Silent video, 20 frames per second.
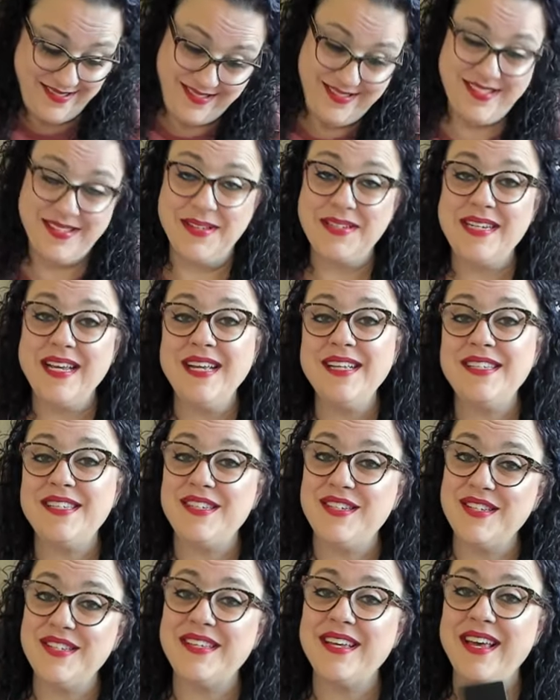Sometimes
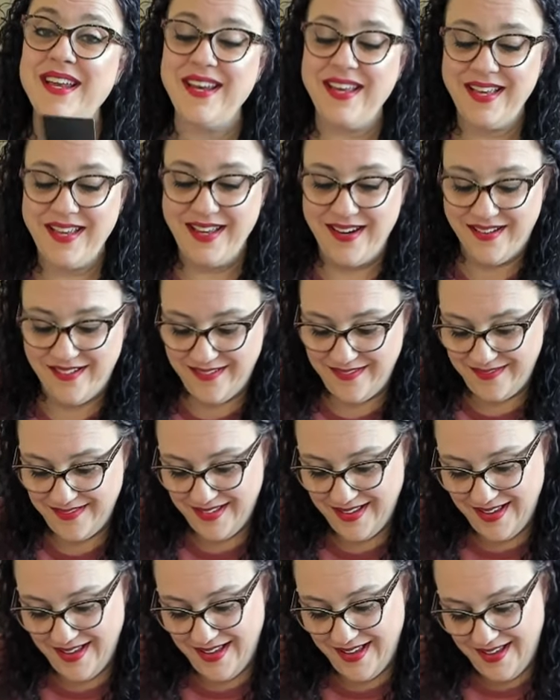you just gotta, you know.
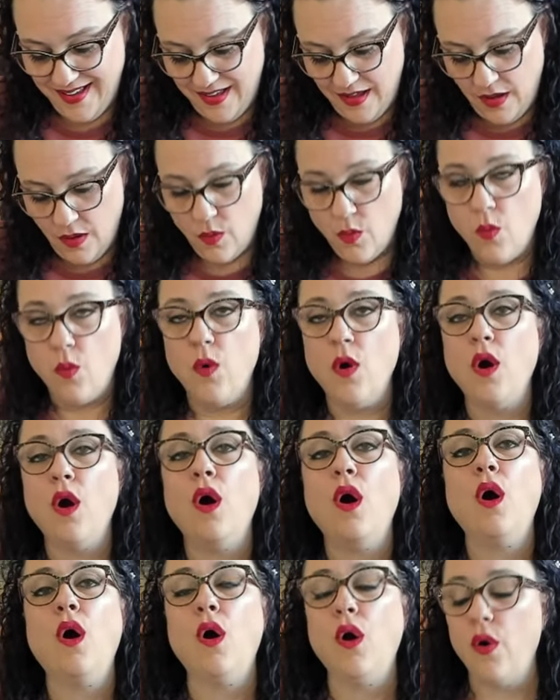
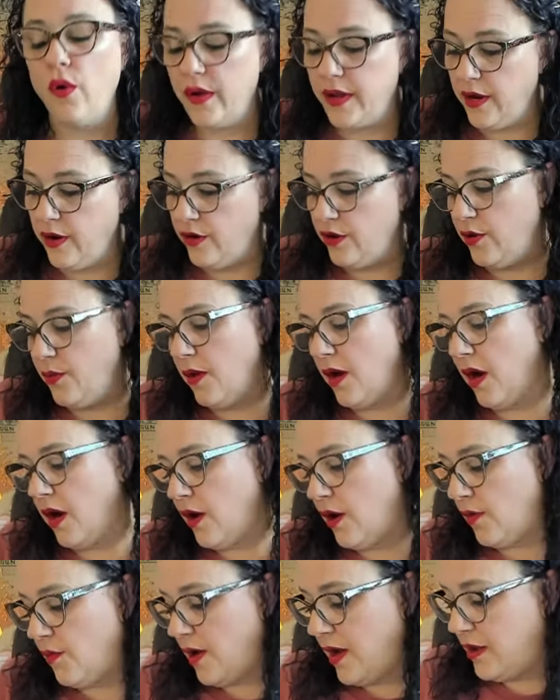Whoa, here you
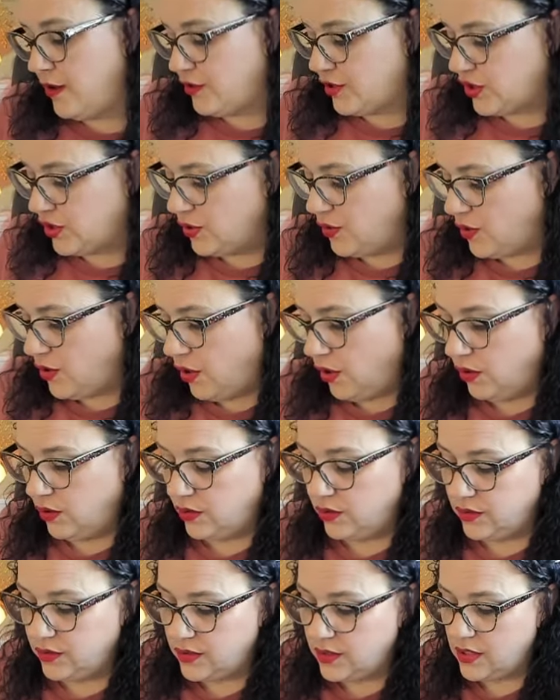are. Why you're so
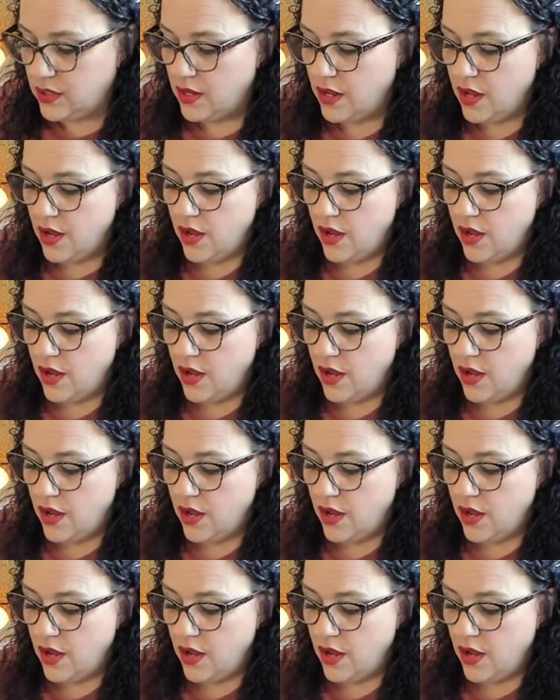cold?